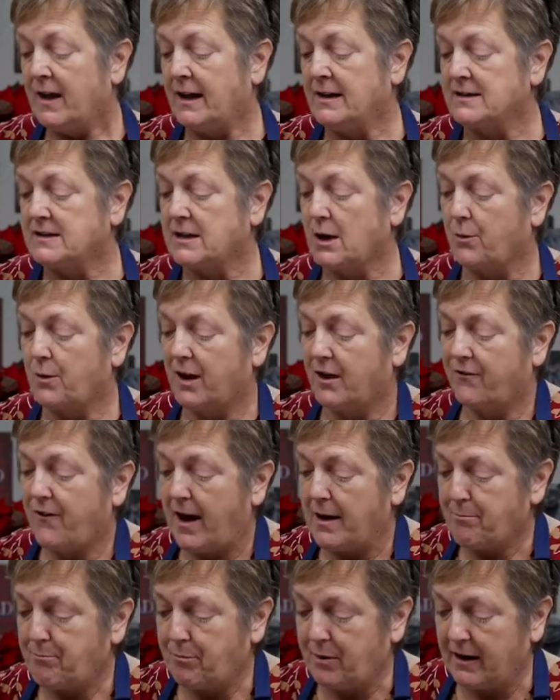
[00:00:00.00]
and so if
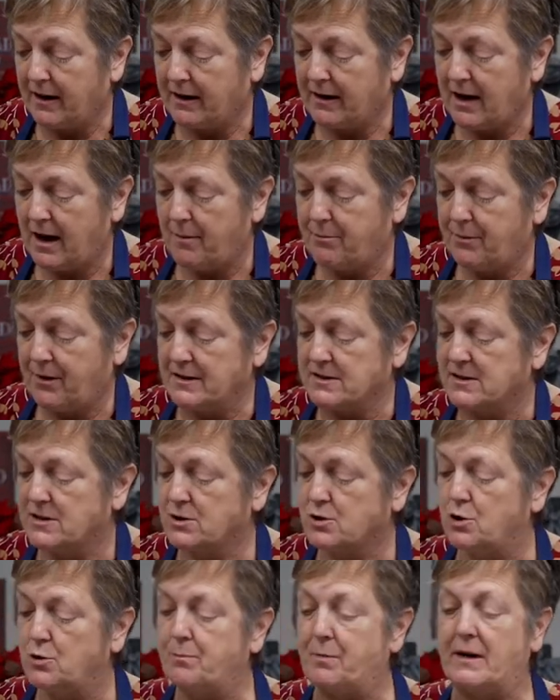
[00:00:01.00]
I pick up and
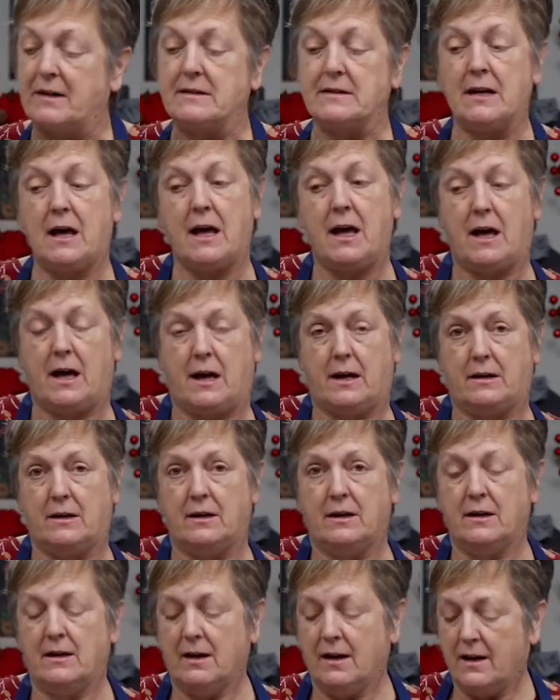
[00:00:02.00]
scoop a
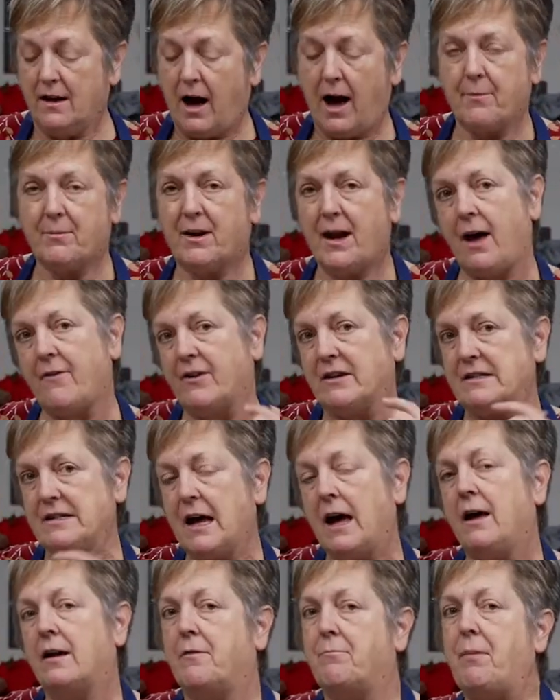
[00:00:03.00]
ton, I'm going to have a
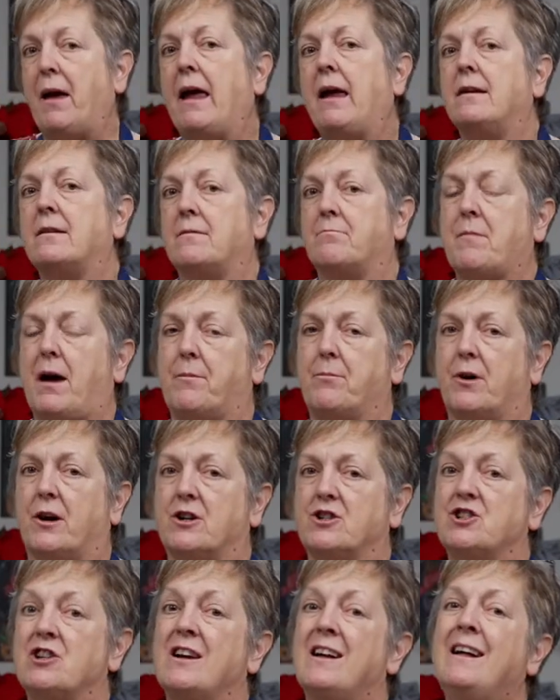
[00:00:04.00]
ton of paint in my
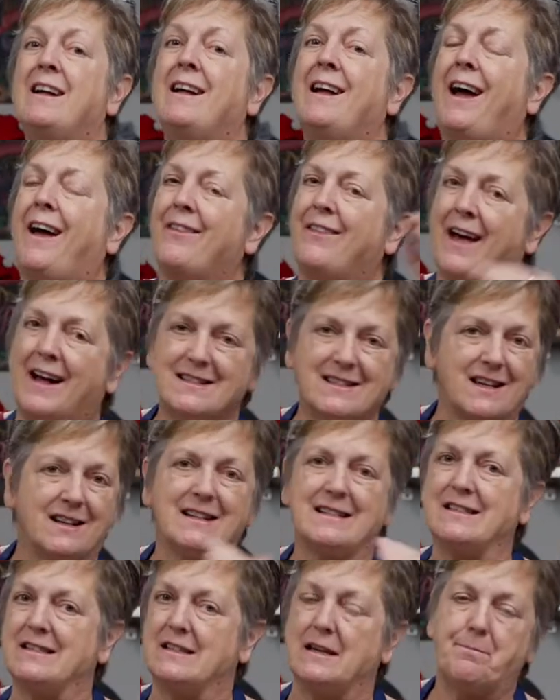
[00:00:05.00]
brush, and that's
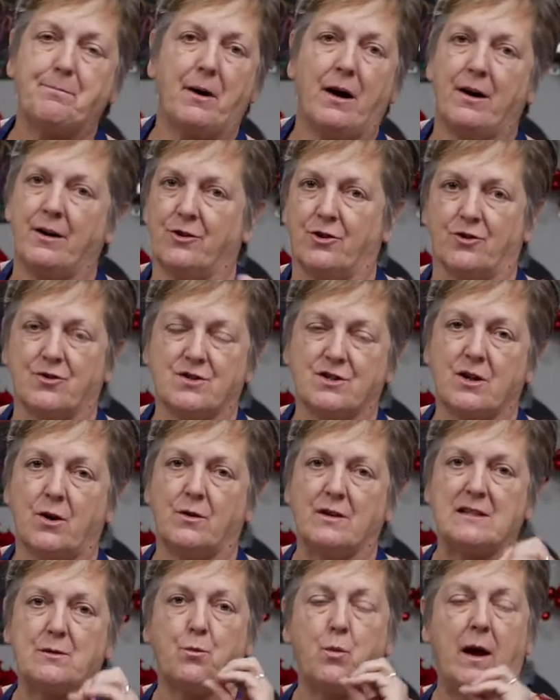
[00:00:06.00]
going to seep under.
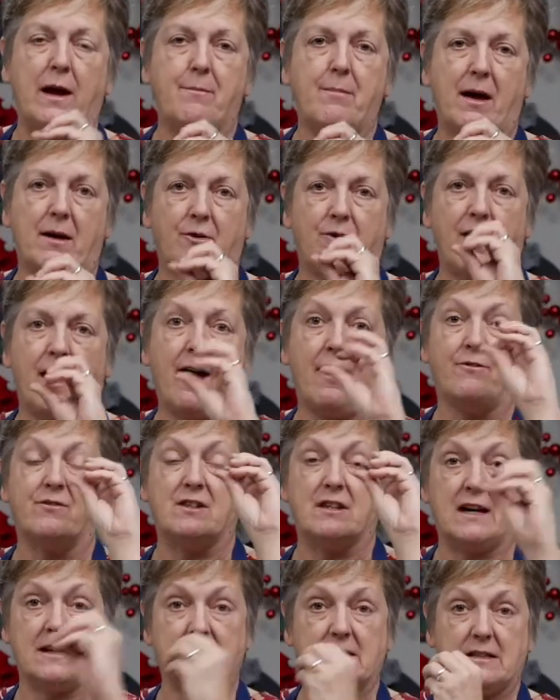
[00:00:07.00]
So it's way better to
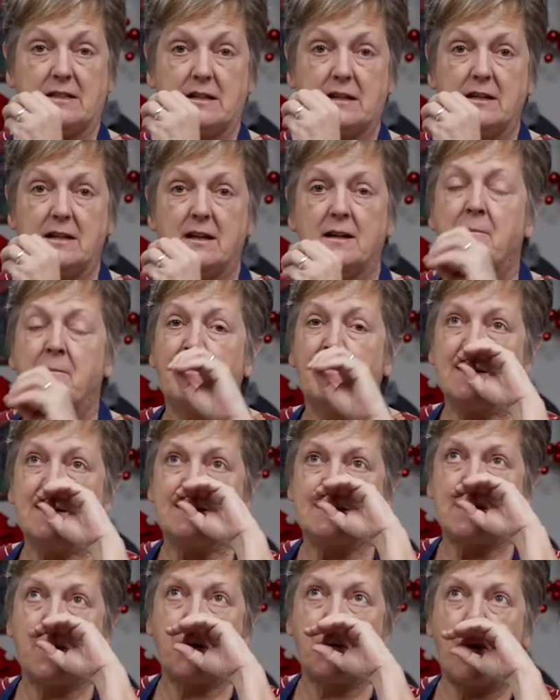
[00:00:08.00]
have dusty
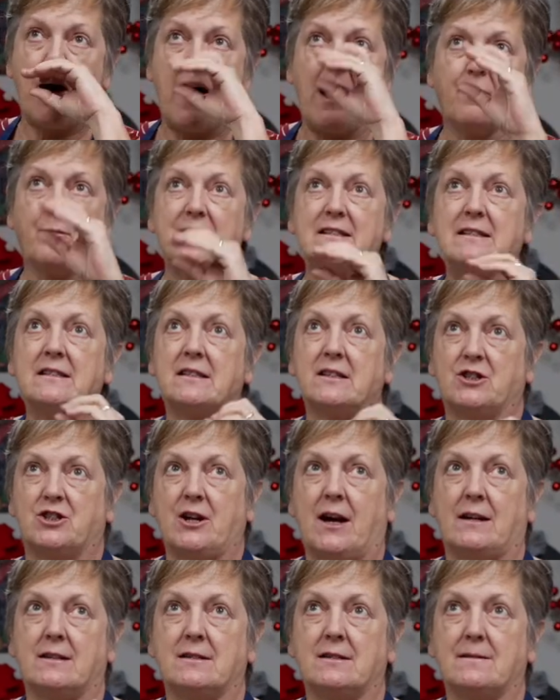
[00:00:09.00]
so I would
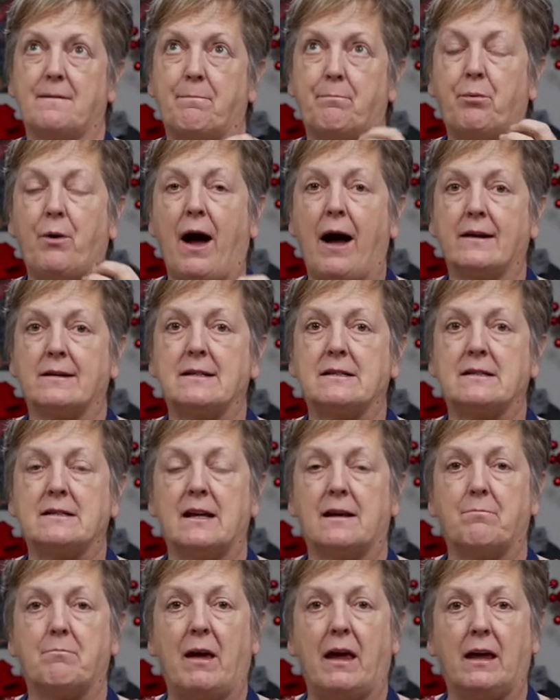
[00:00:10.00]
suggest
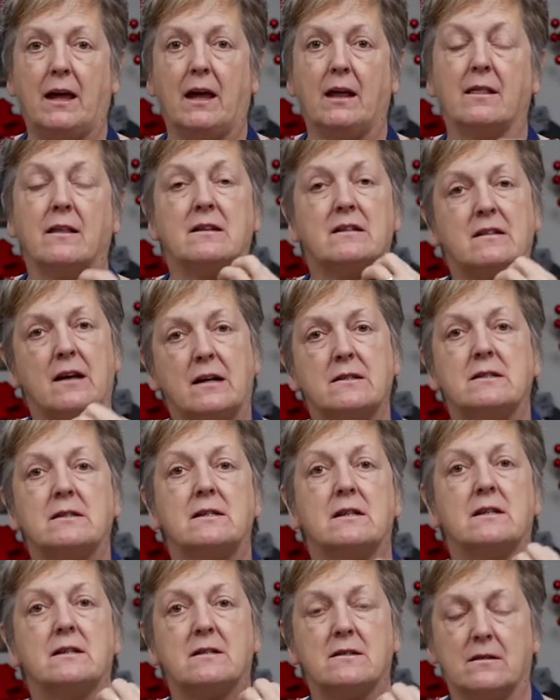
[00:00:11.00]
practicing making the
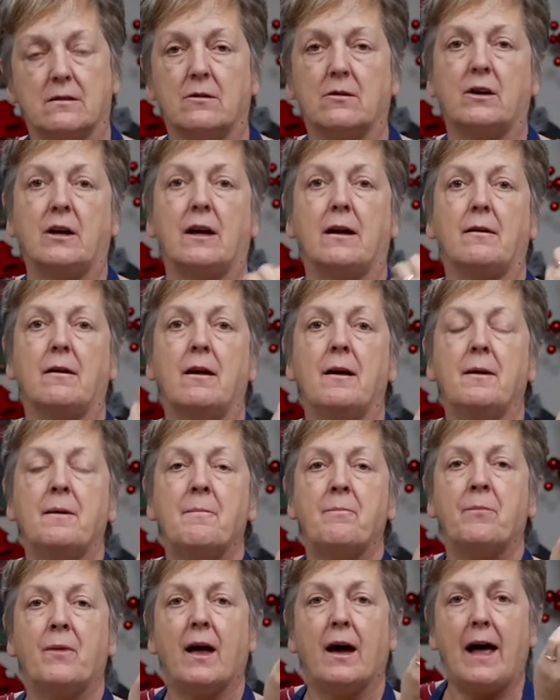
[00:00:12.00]
dustiest looking
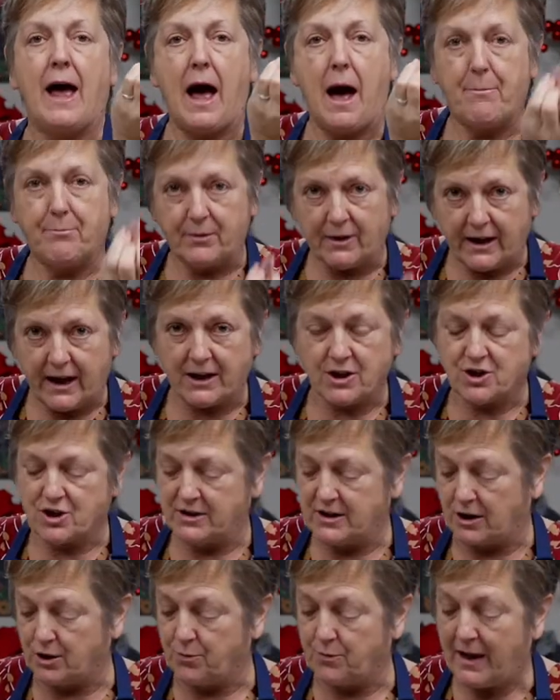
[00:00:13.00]

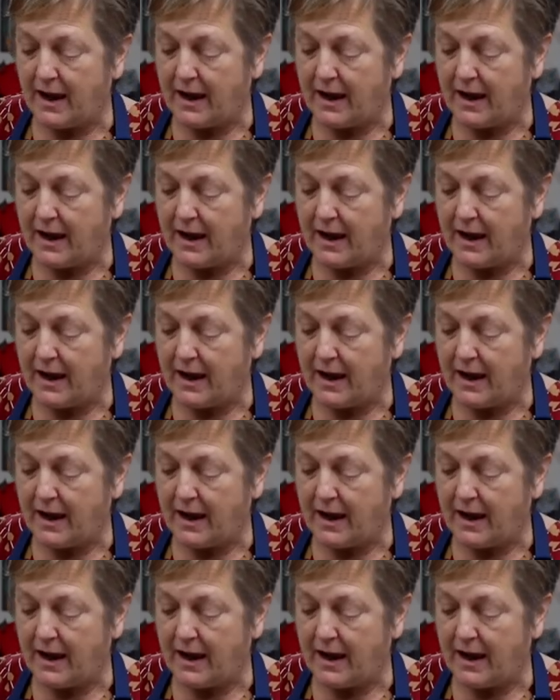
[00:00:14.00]
application that you